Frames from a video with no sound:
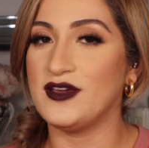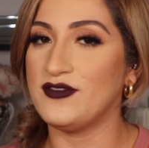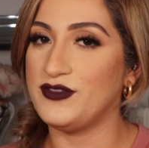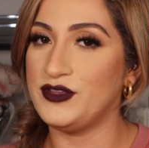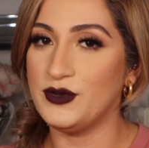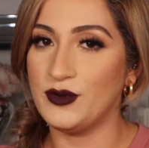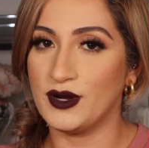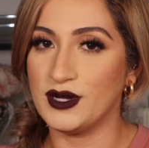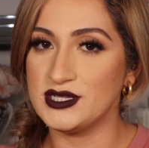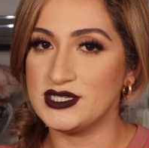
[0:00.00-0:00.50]

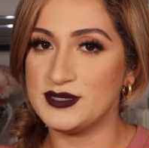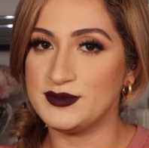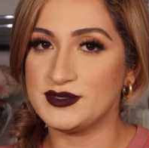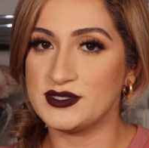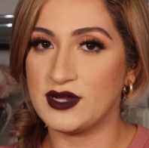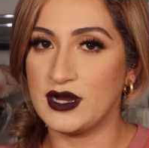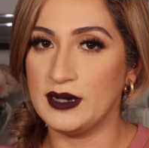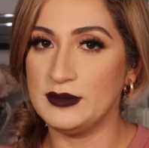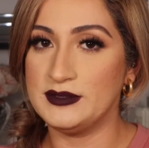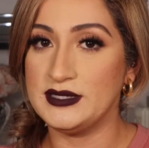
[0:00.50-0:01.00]
If you aren't
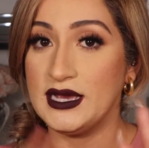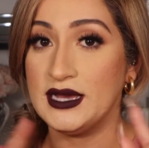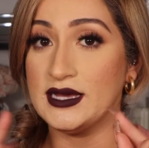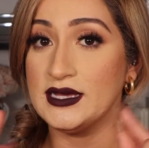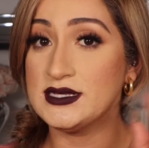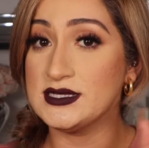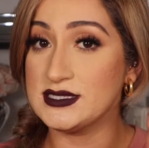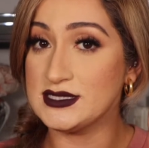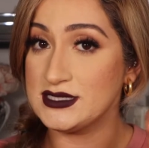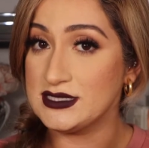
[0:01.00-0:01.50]
subscribed
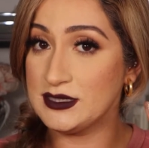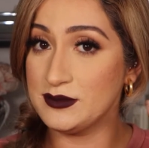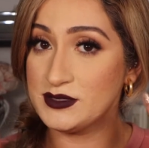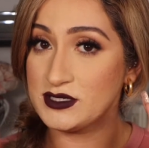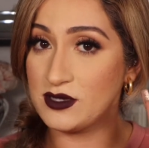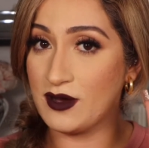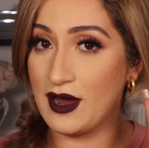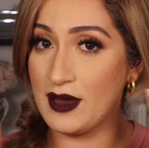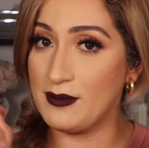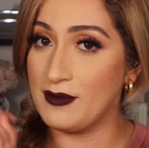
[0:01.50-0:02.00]
yet,
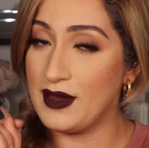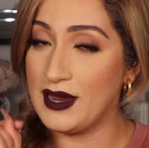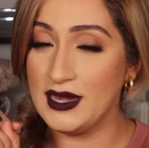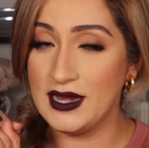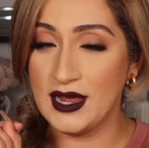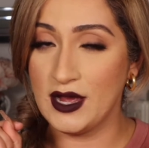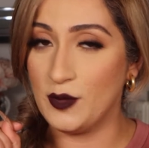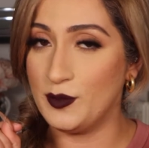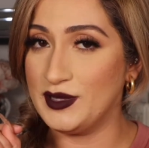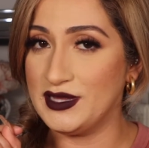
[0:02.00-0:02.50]
subscribe right
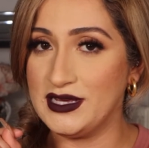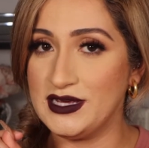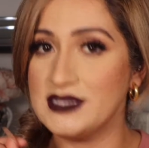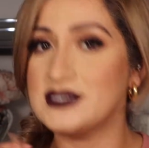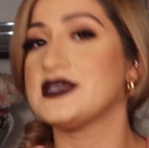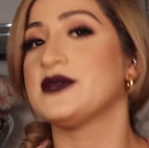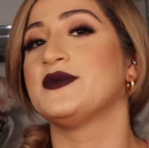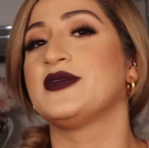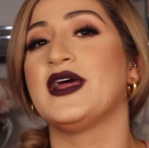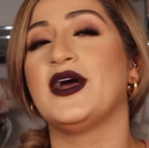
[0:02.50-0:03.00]
now
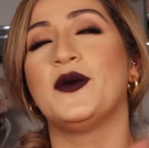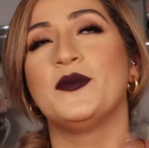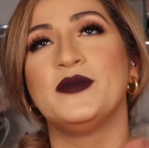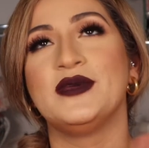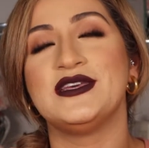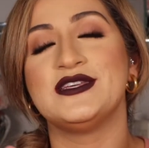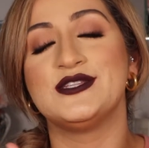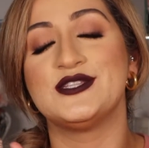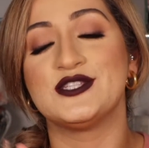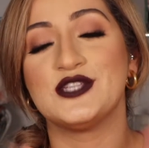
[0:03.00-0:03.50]
please. It would help
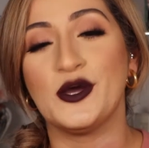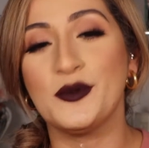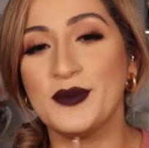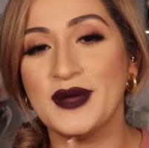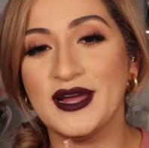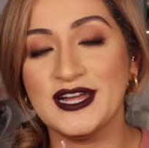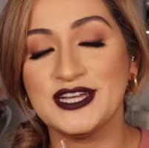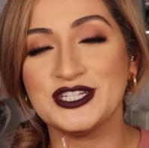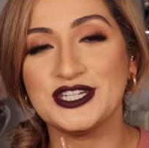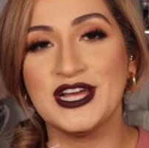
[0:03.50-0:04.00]
me so
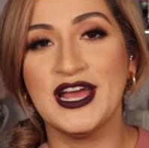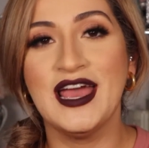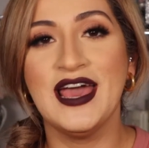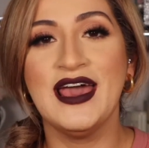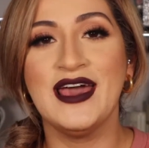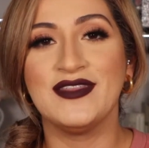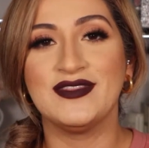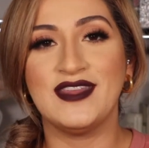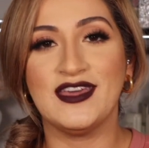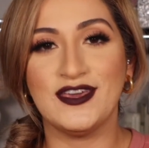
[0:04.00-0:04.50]
much.
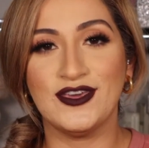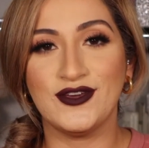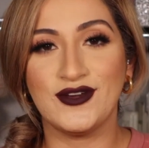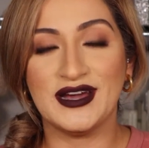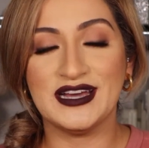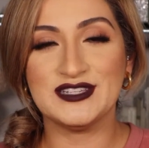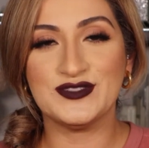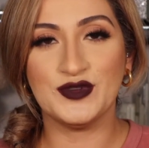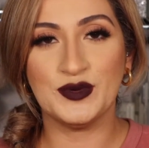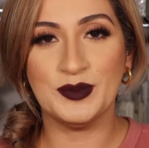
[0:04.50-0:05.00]
Thank you
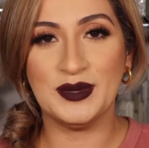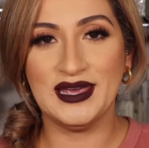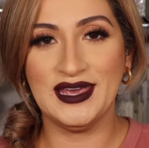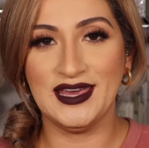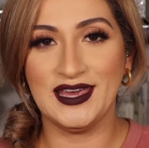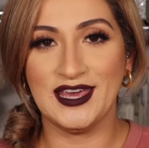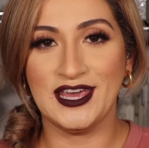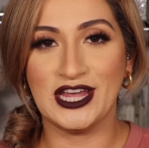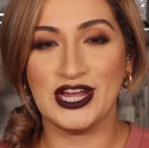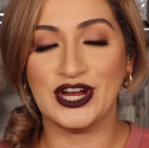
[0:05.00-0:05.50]
guys for
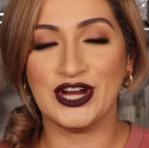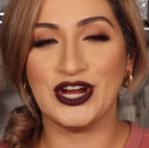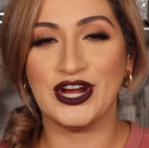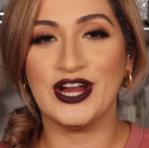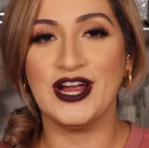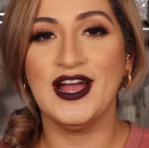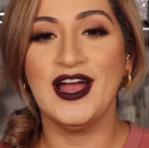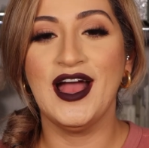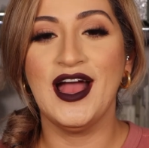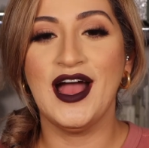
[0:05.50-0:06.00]
being
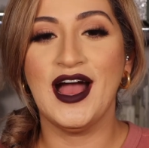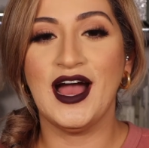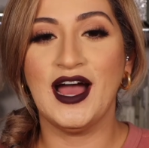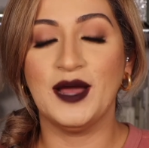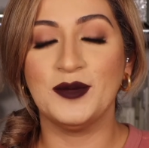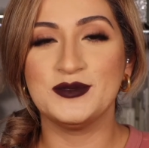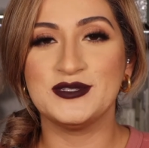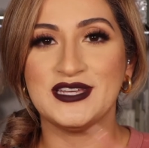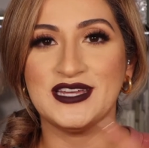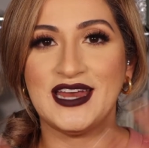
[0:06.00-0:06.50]
here.
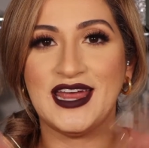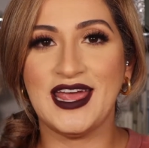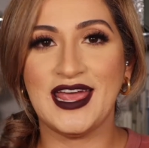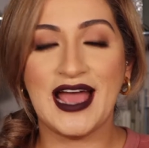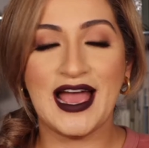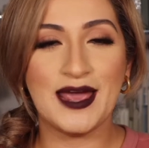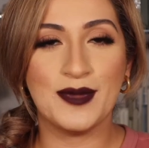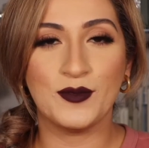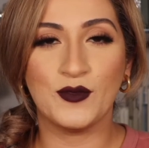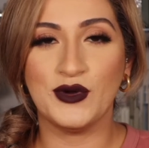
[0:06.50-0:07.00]
Today
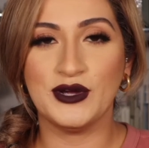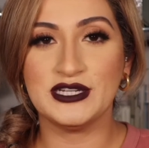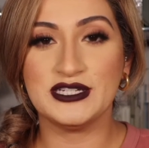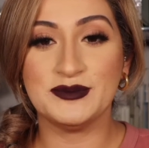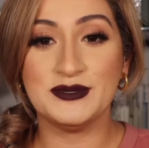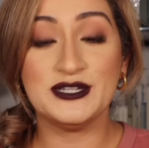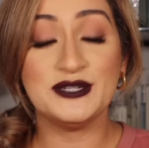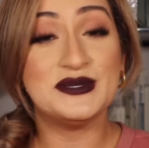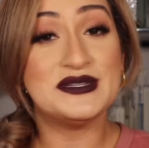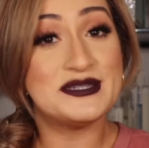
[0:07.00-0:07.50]
I am going to
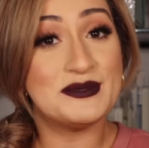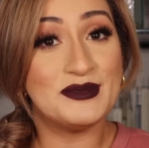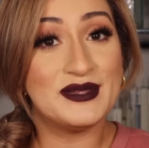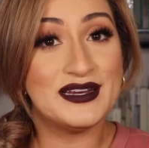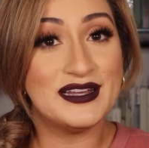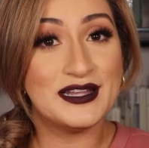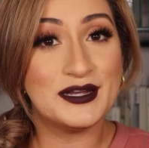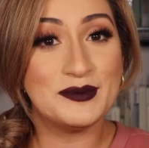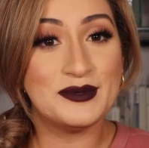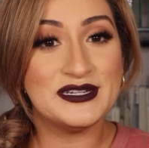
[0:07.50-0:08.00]
be doing something
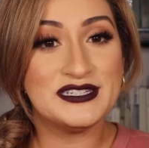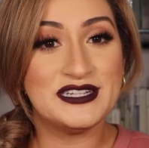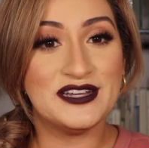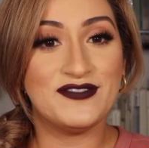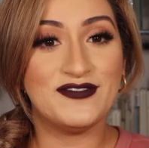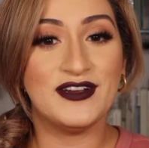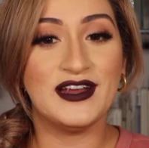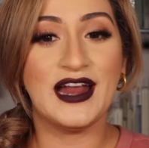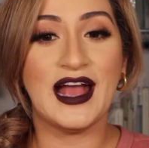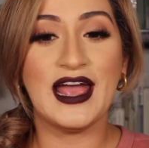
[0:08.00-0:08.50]
a little bit
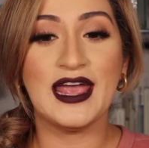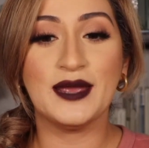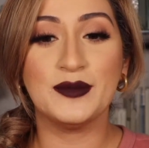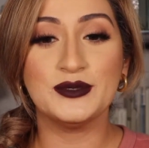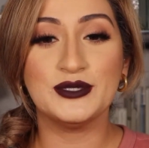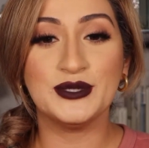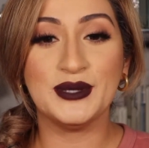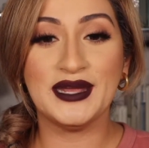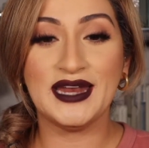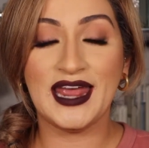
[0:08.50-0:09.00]
different. I
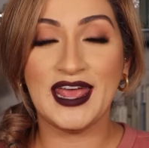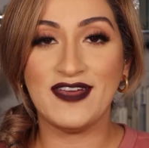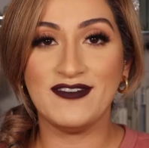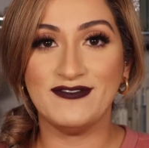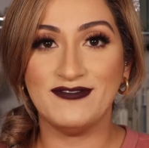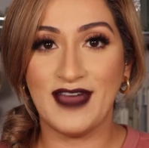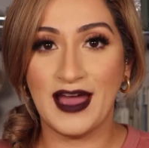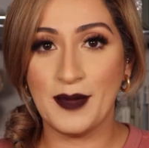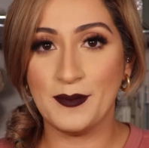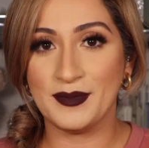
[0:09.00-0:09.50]
am doing a
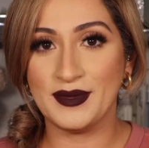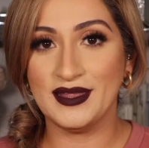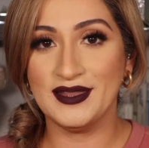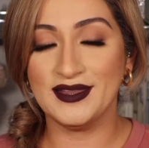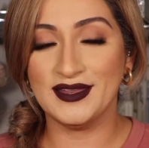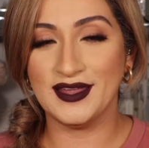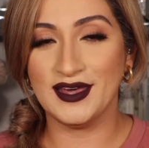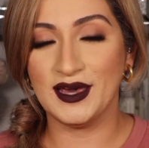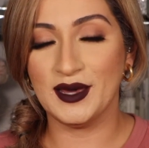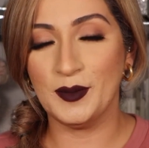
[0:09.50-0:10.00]
Vampy
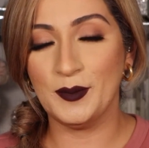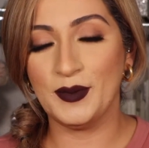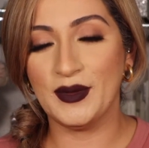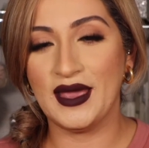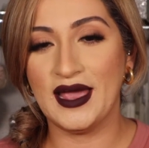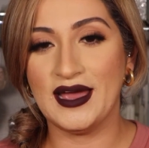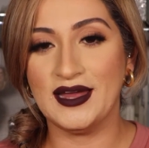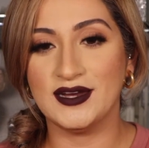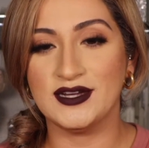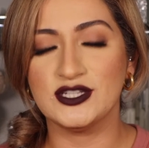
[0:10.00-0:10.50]
lip
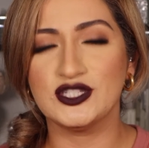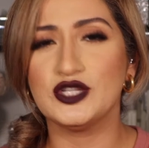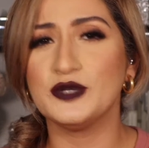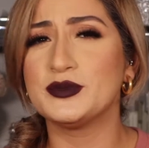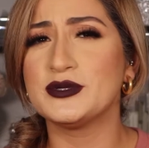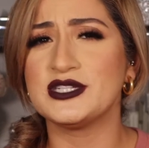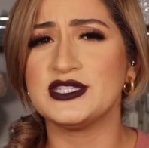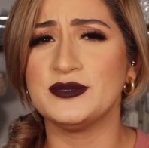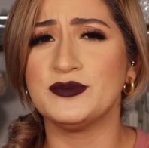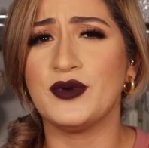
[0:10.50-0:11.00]
and a
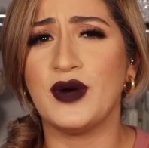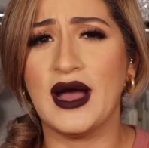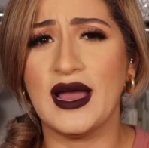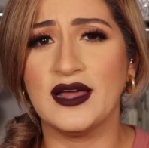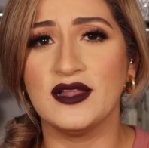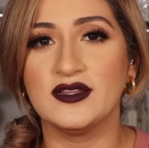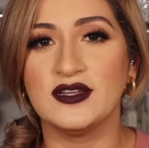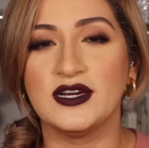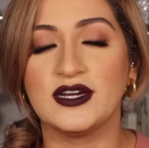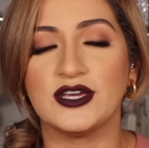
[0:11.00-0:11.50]
super simple
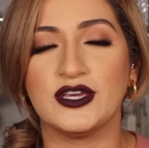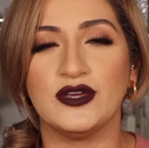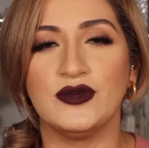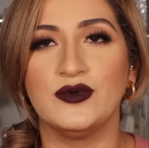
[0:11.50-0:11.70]
eye look.